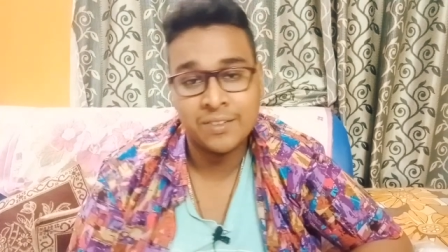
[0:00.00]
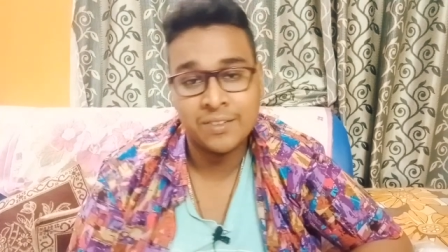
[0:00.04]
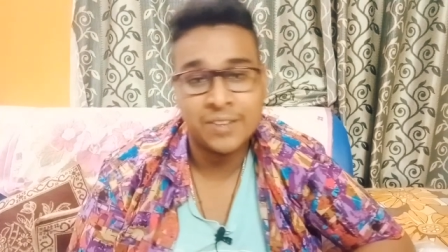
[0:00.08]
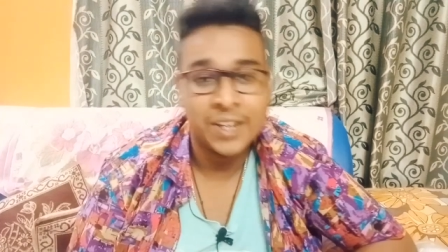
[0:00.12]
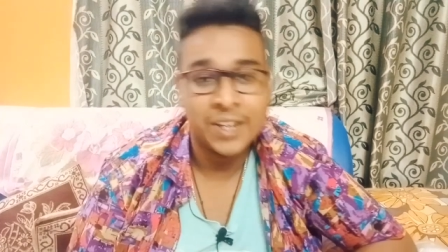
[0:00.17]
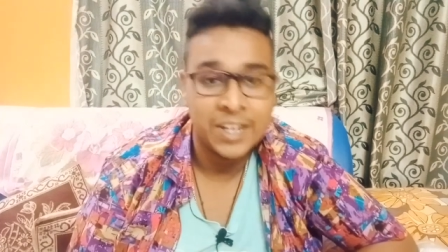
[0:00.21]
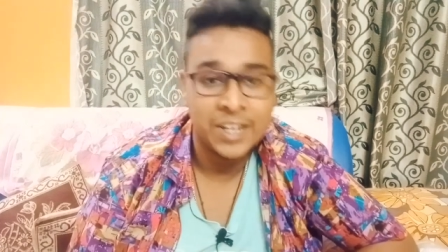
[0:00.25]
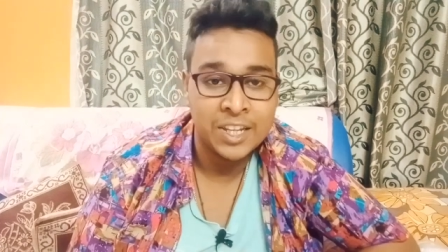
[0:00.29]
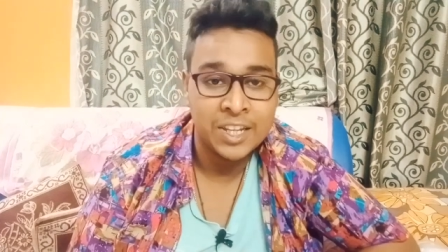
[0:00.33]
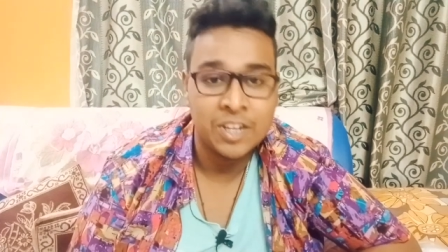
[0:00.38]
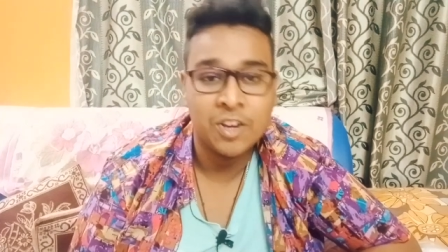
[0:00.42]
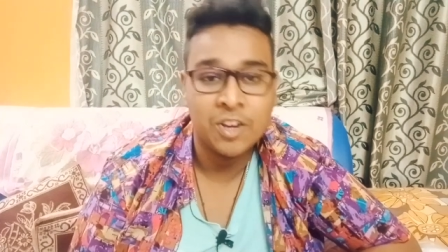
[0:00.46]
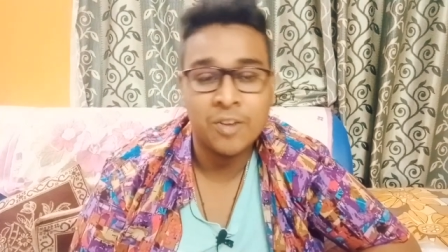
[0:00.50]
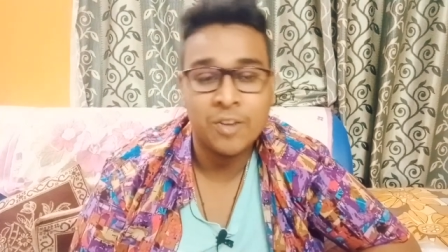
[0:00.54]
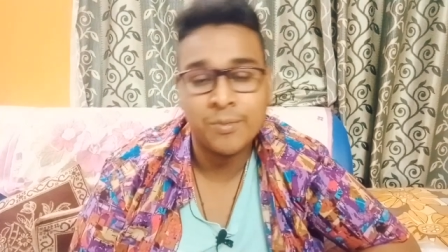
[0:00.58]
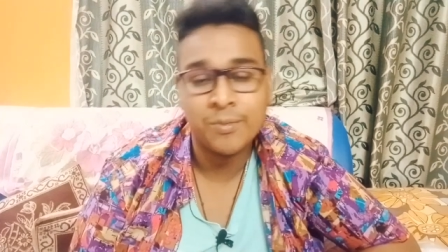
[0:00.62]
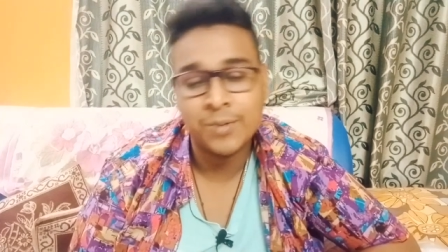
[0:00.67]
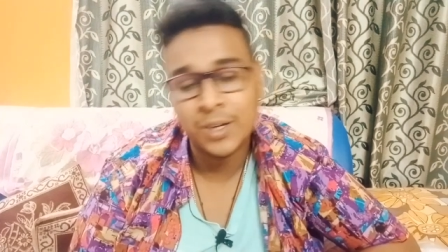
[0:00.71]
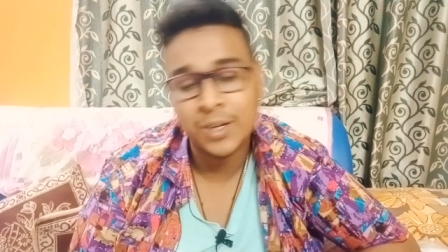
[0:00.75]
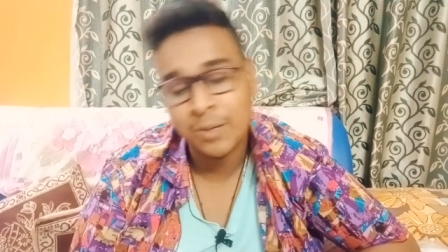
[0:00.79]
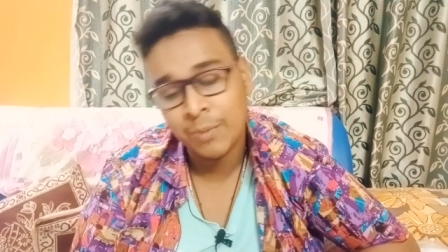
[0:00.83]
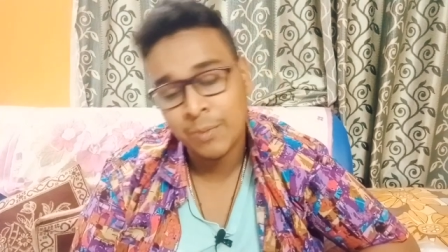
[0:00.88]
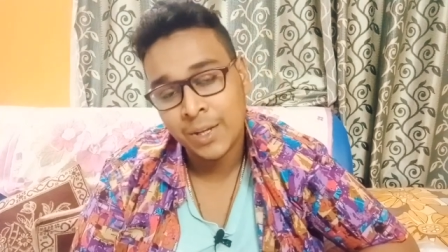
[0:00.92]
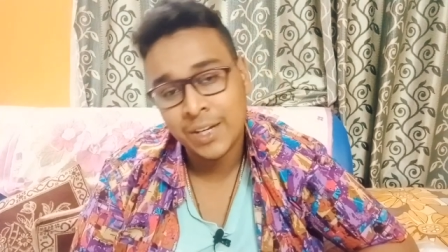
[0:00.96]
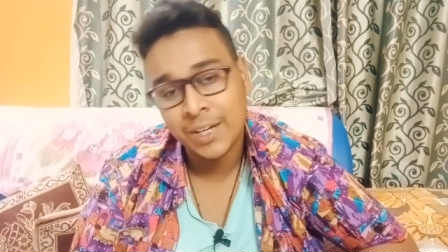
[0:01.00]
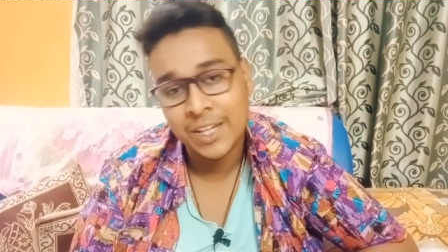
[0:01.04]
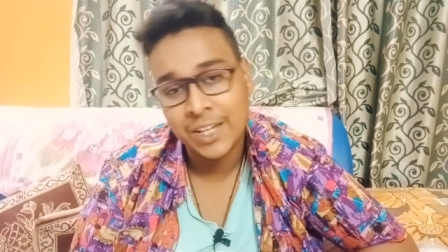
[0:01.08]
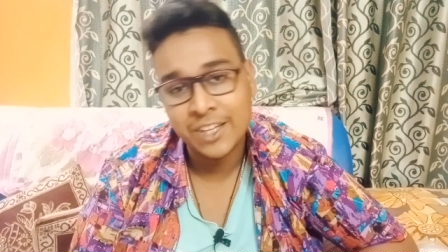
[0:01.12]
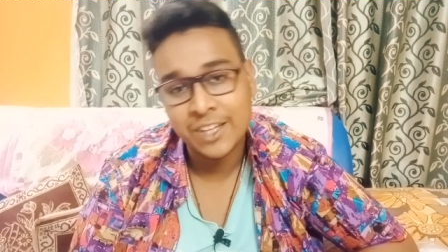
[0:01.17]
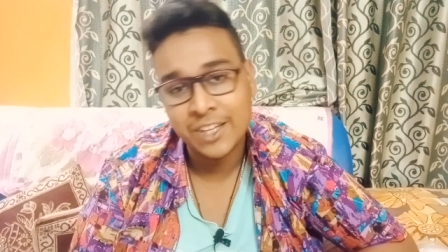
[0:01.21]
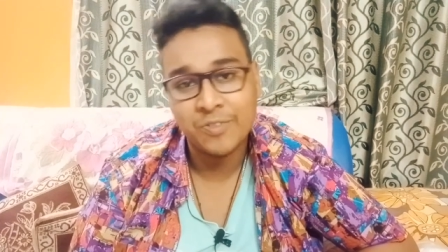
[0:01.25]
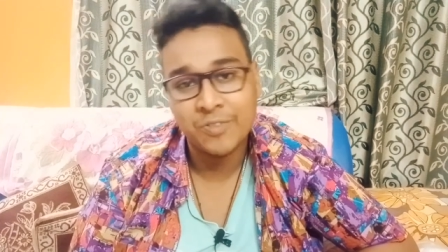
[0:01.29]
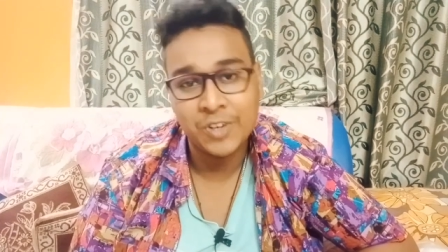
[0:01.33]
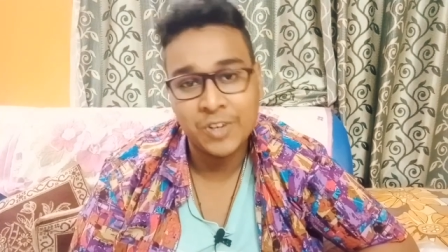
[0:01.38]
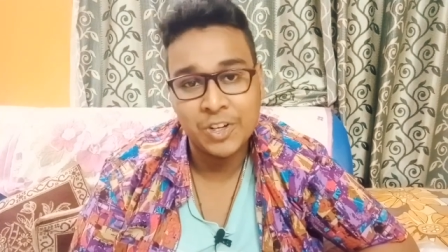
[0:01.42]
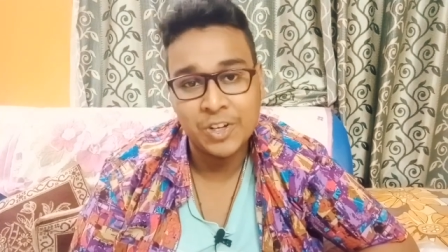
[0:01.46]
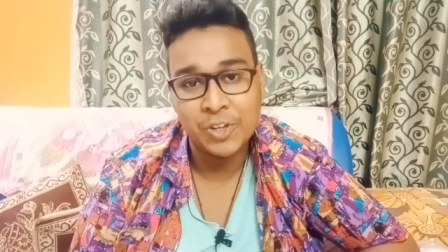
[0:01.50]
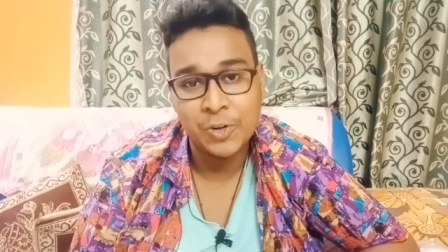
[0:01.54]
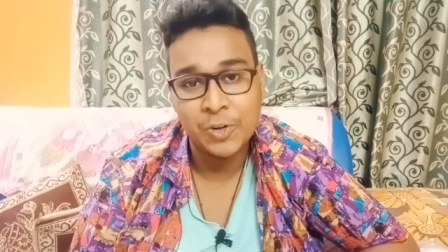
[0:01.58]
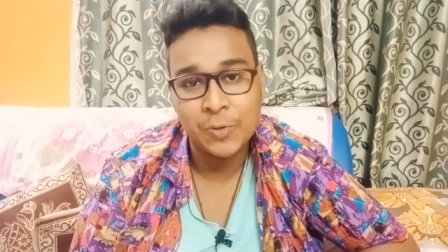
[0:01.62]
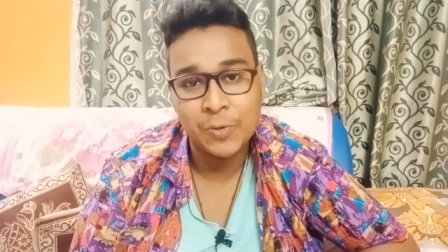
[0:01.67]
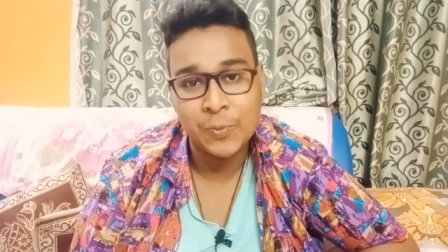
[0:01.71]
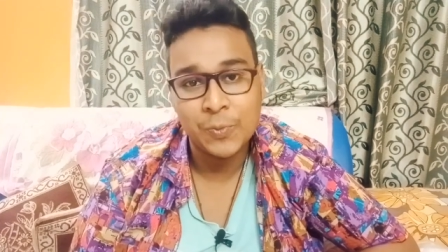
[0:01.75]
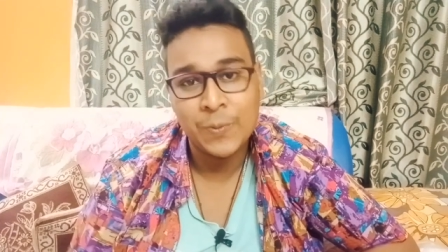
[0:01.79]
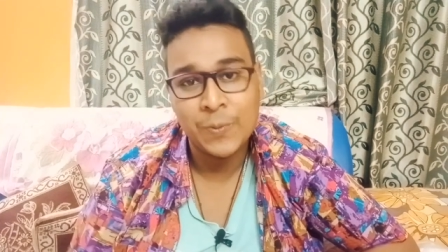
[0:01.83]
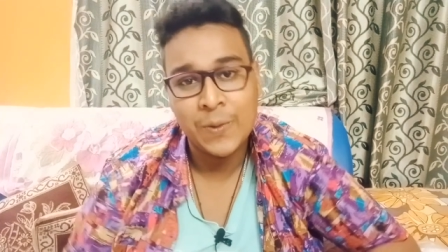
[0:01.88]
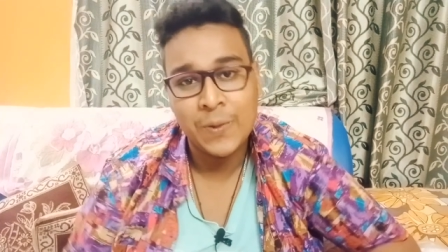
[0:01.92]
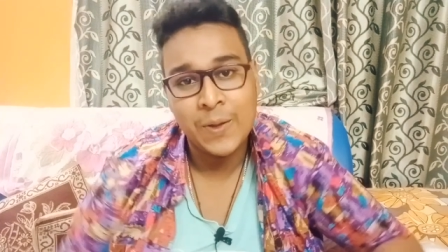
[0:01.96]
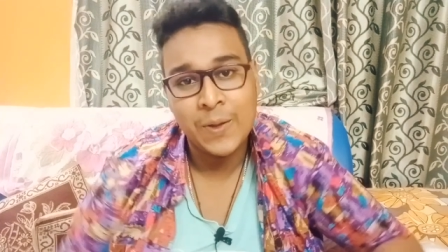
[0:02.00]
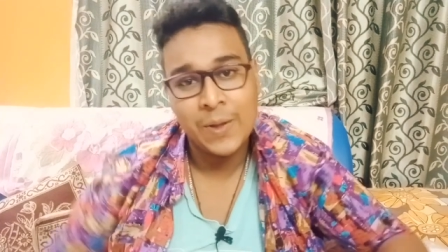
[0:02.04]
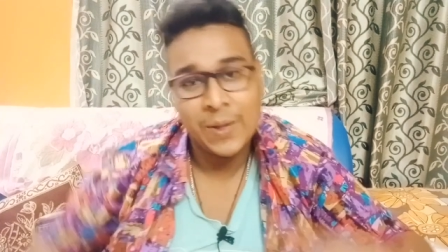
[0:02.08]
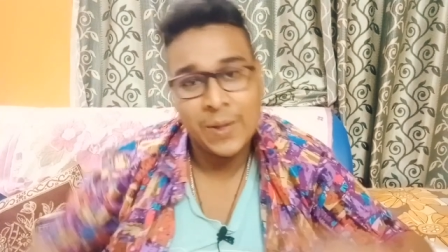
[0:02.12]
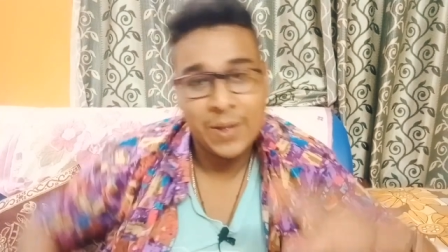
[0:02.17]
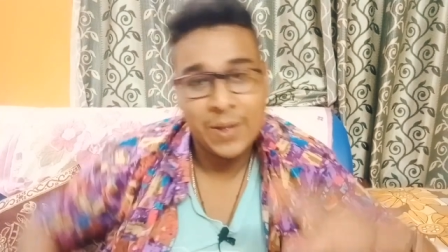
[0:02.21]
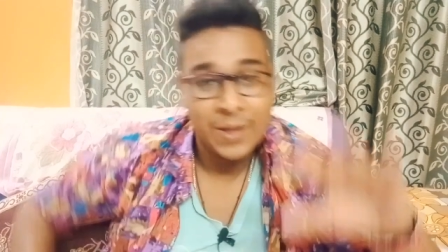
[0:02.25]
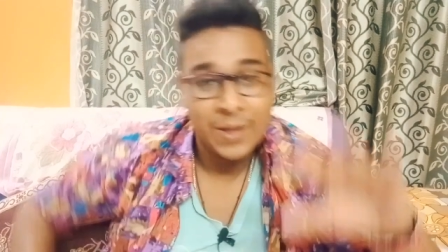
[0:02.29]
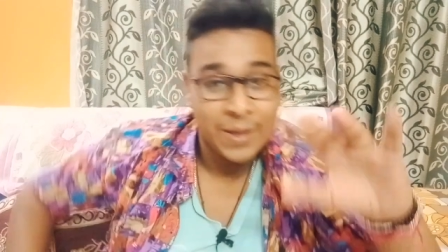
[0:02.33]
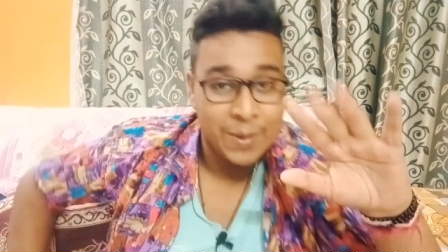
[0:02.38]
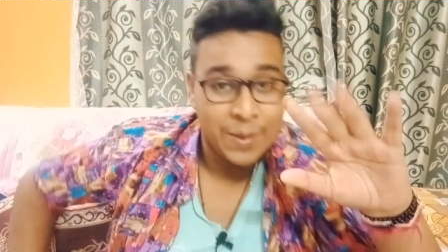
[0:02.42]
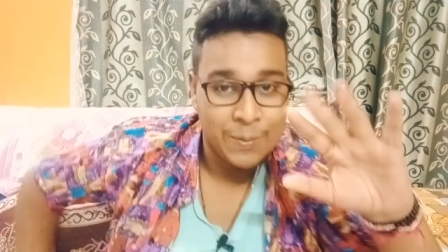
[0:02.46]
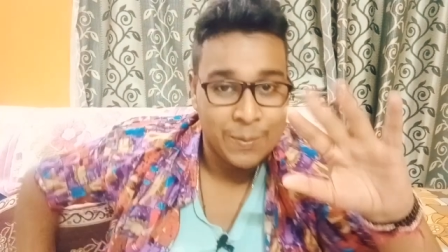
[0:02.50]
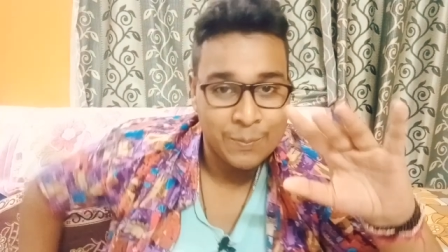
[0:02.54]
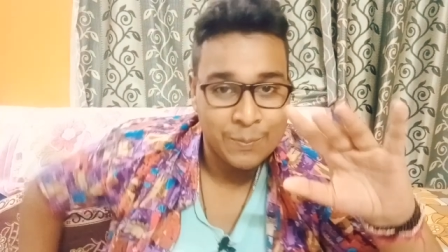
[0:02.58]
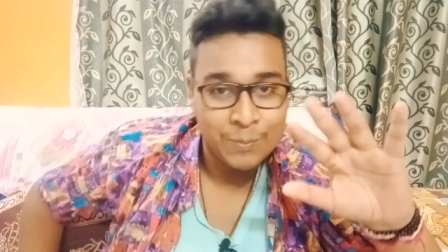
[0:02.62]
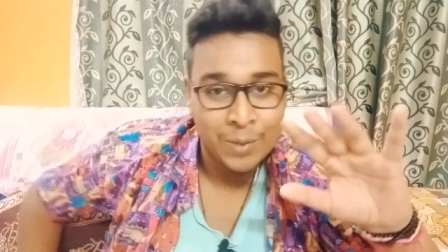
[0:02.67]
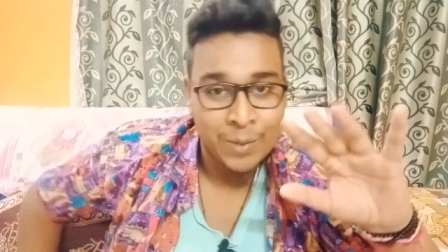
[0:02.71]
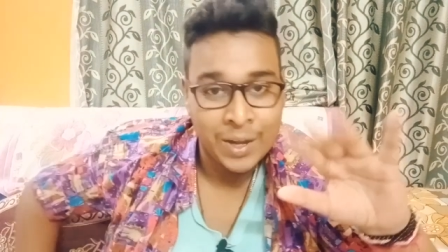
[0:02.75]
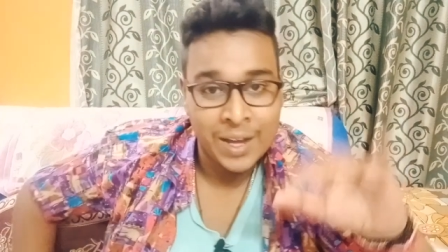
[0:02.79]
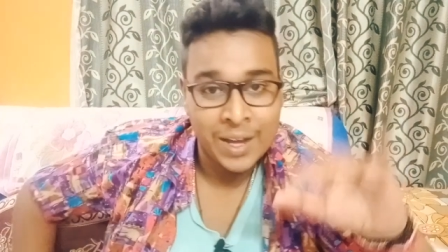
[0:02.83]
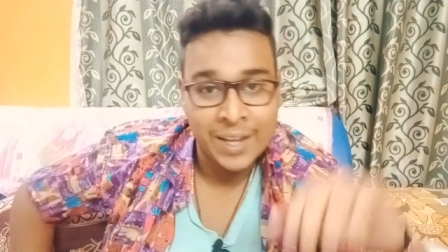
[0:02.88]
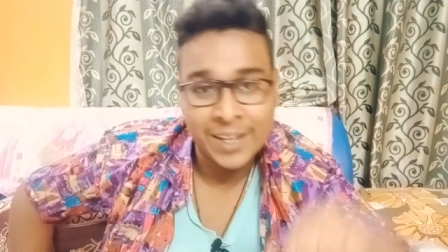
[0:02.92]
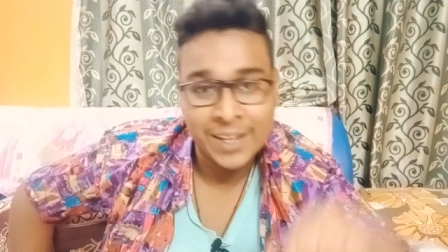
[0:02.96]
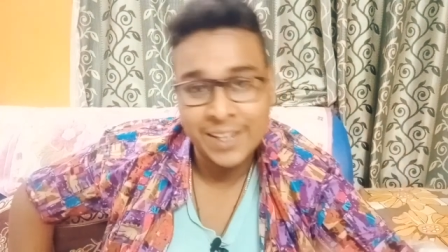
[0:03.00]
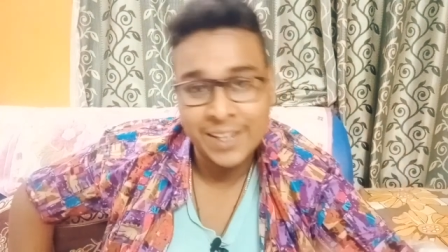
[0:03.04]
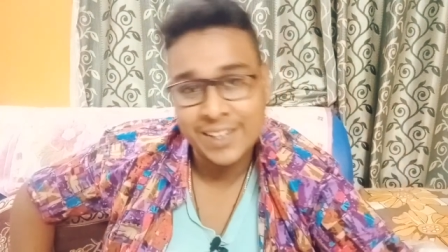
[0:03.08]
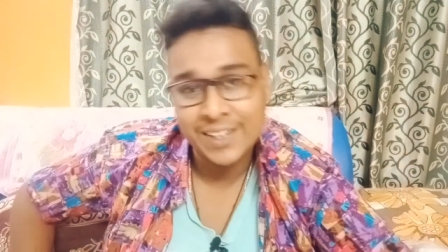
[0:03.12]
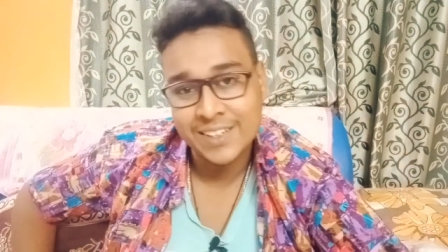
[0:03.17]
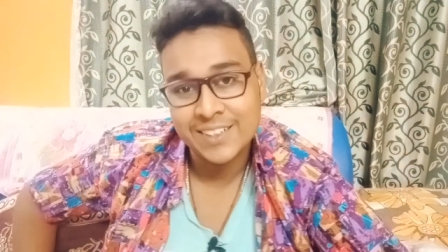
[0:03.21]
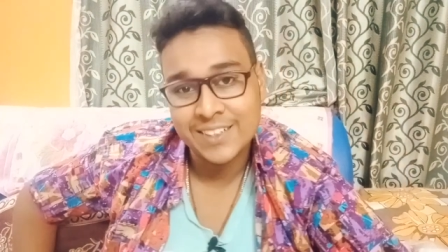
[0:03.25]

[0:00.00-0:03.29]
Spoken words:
signing off till my next video. Bye.